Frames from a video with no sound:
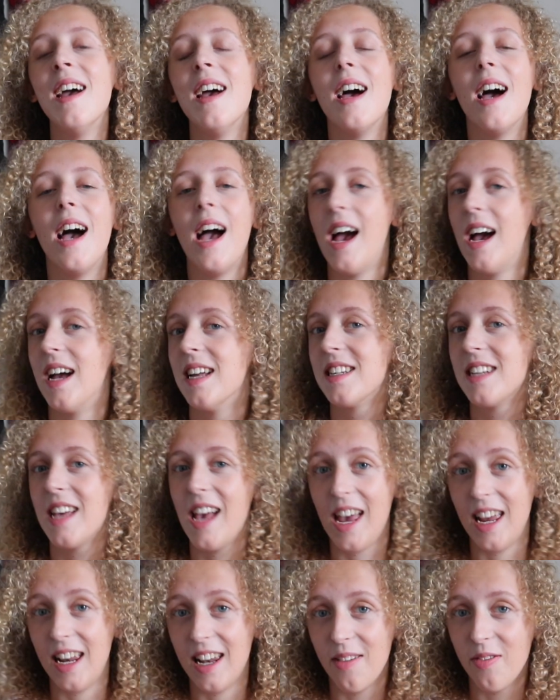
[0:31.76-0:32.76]
at
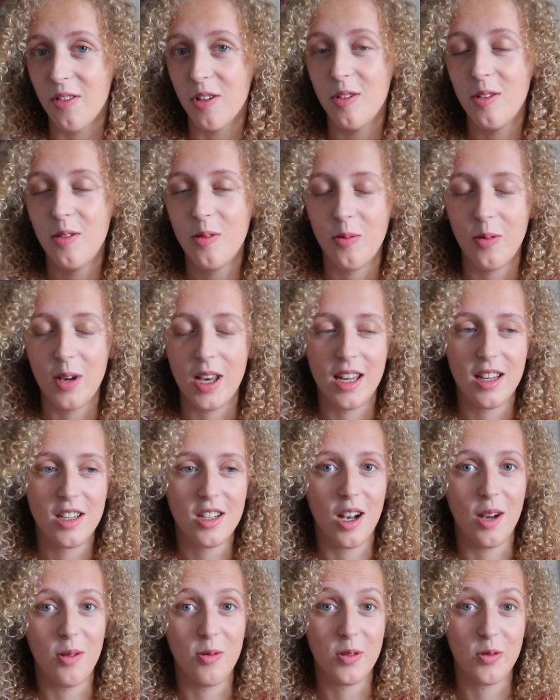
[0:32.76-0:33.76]
A-level, which
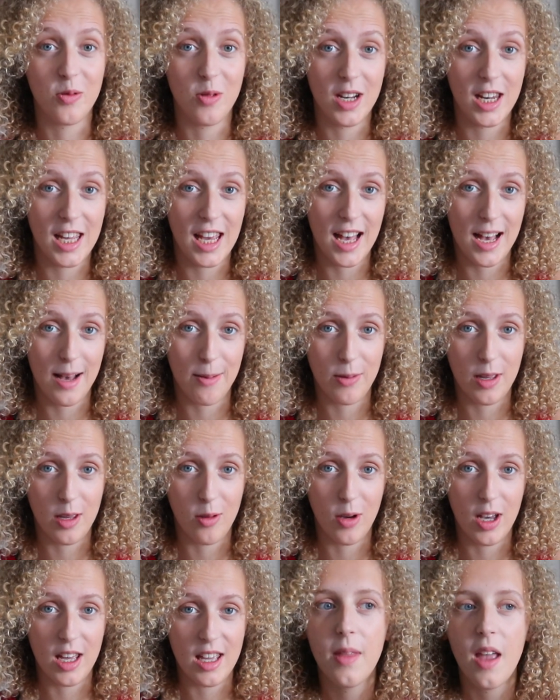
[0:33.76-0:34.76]
I was really happy
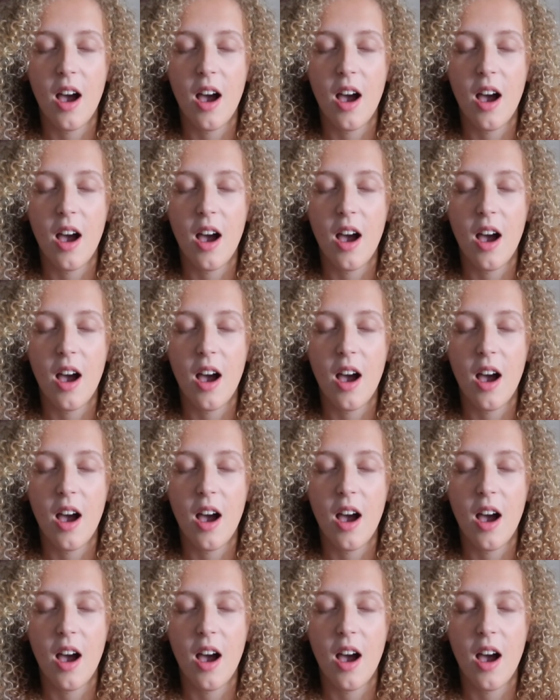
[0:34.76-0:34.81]
with.